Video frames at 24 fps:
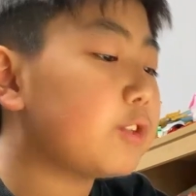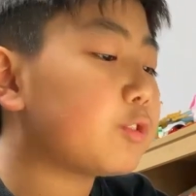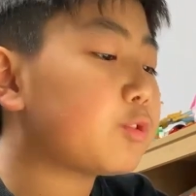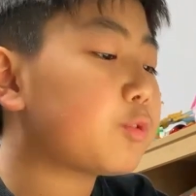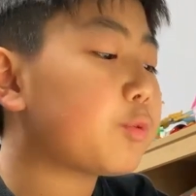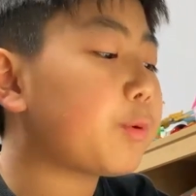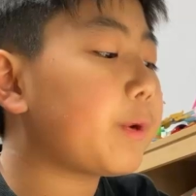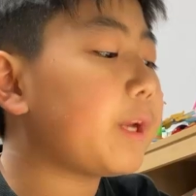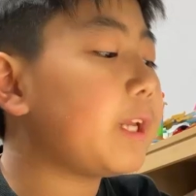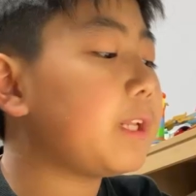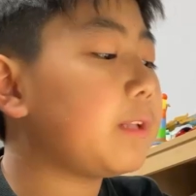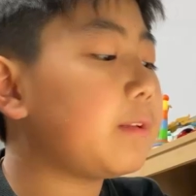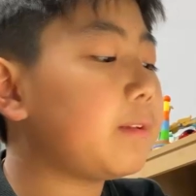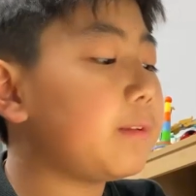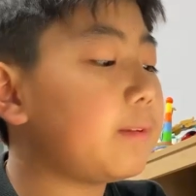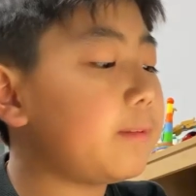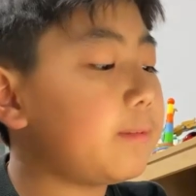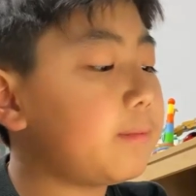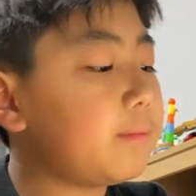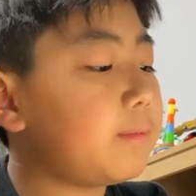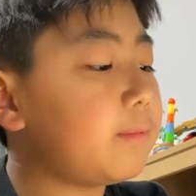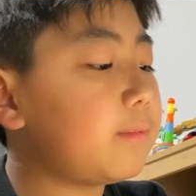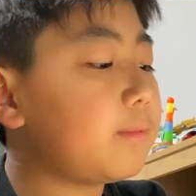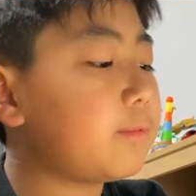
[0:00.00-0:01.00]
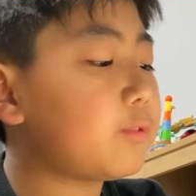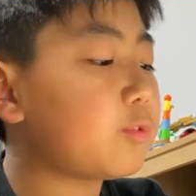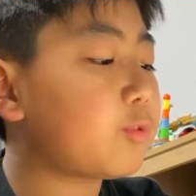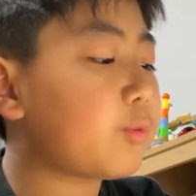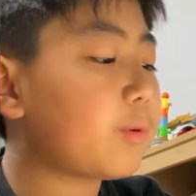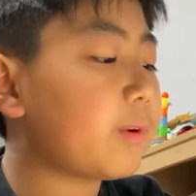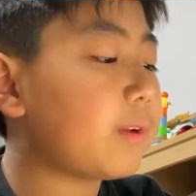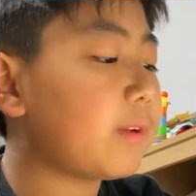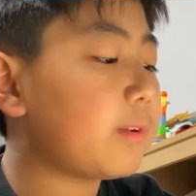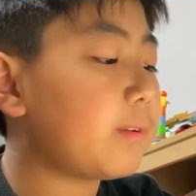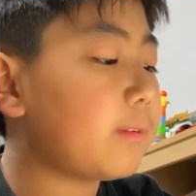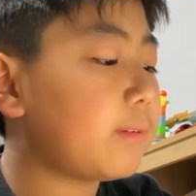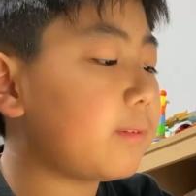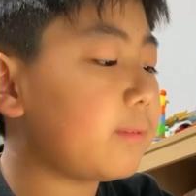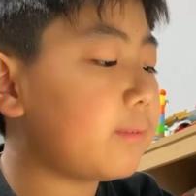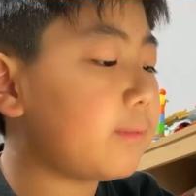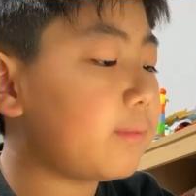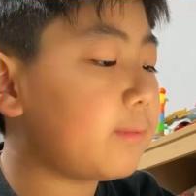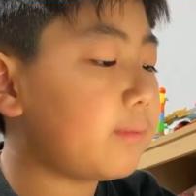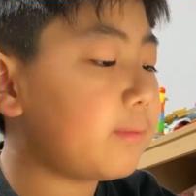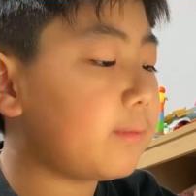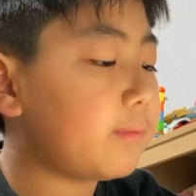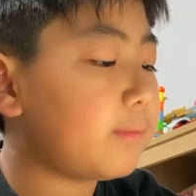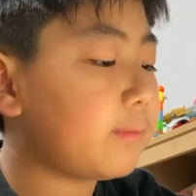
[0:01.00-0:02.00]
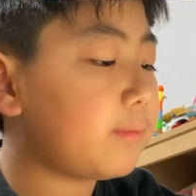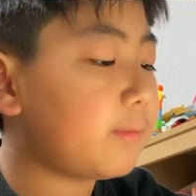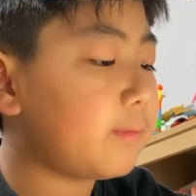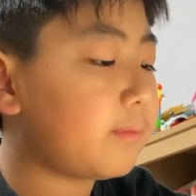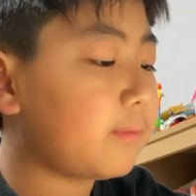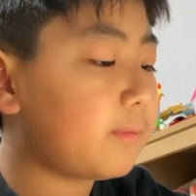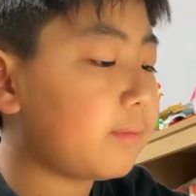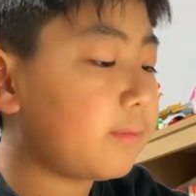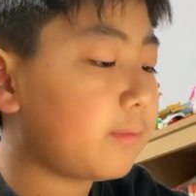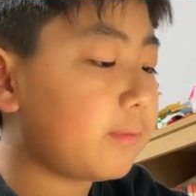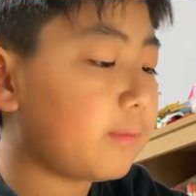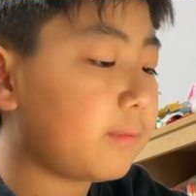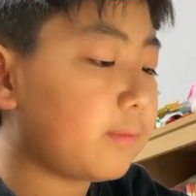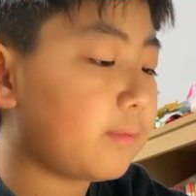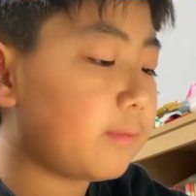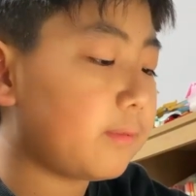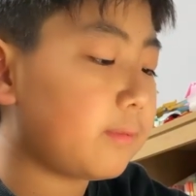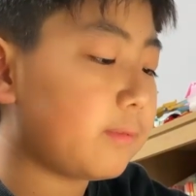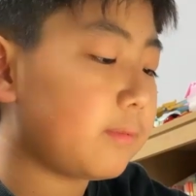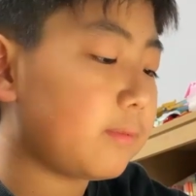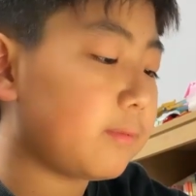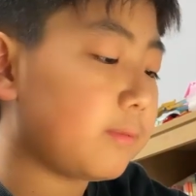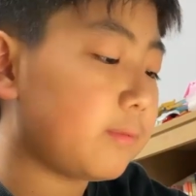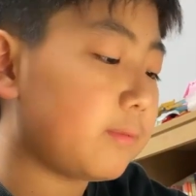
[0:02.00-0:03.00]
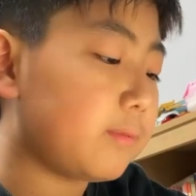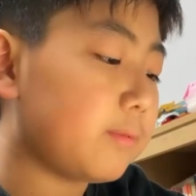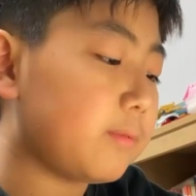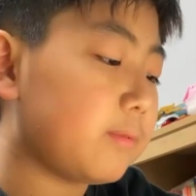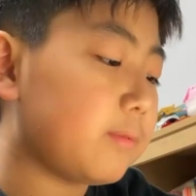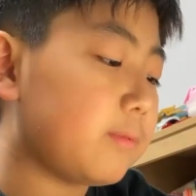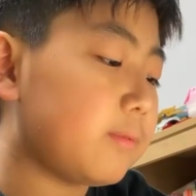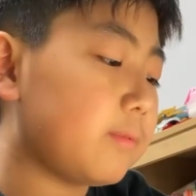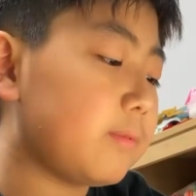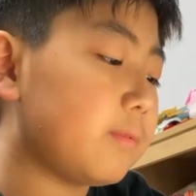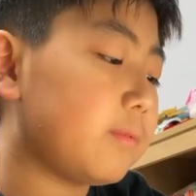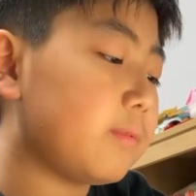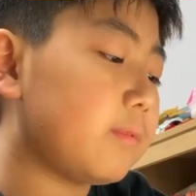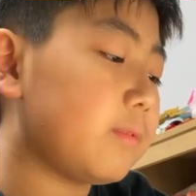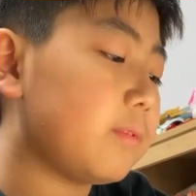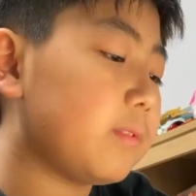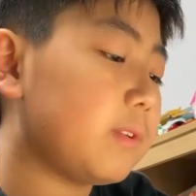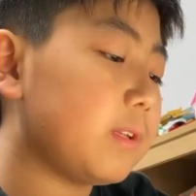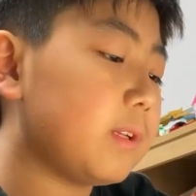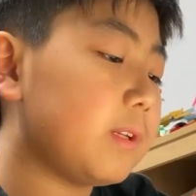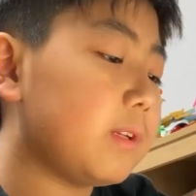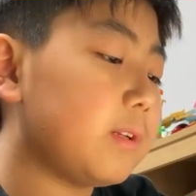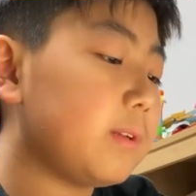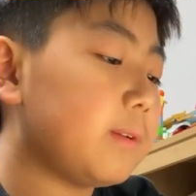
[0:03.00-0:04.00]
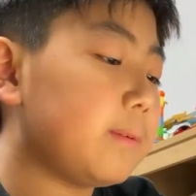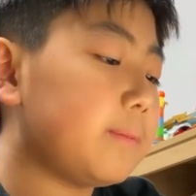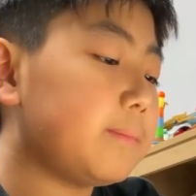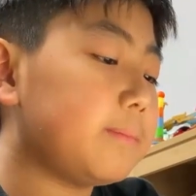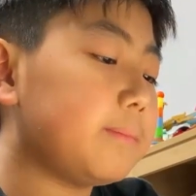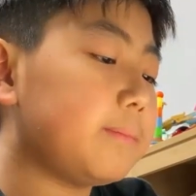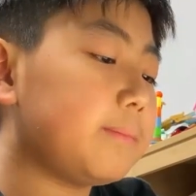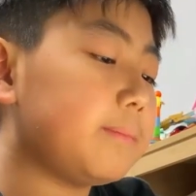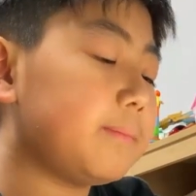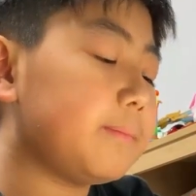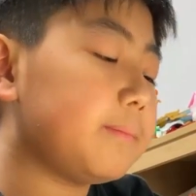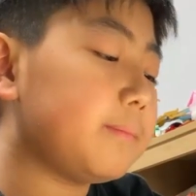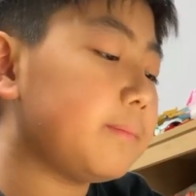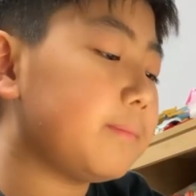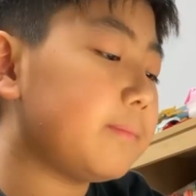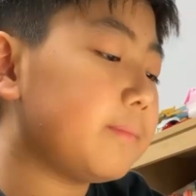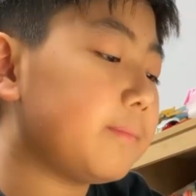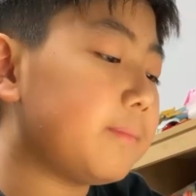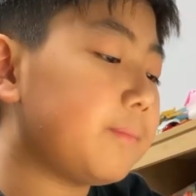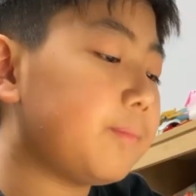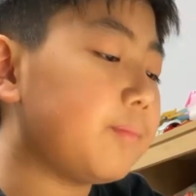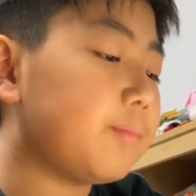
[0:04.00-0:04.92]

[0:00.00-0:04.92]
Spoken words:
What brought horror and shame to many Americans?